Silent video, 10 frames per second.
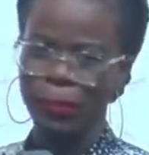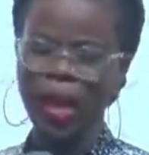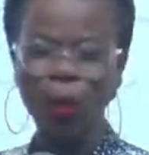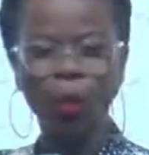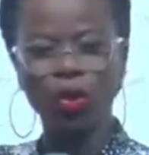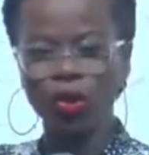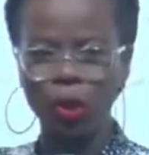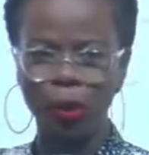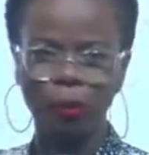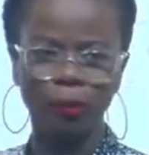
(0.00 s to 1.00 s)
I want to
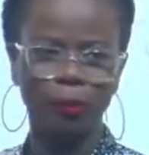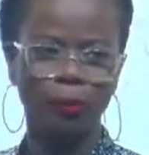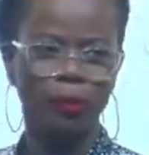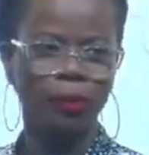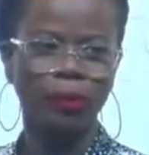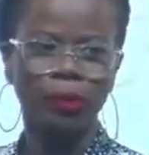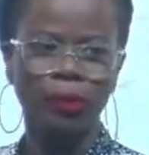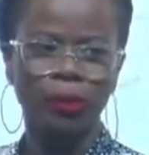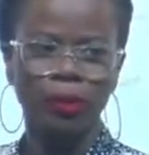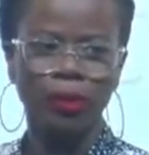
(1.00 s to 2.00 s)
know.
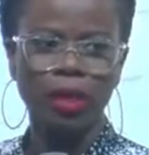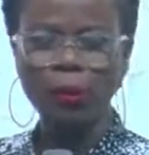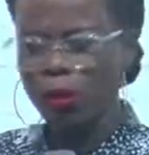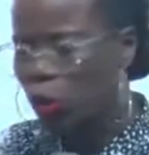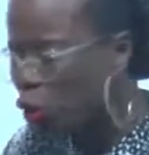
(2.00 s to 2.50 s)
So I'm going to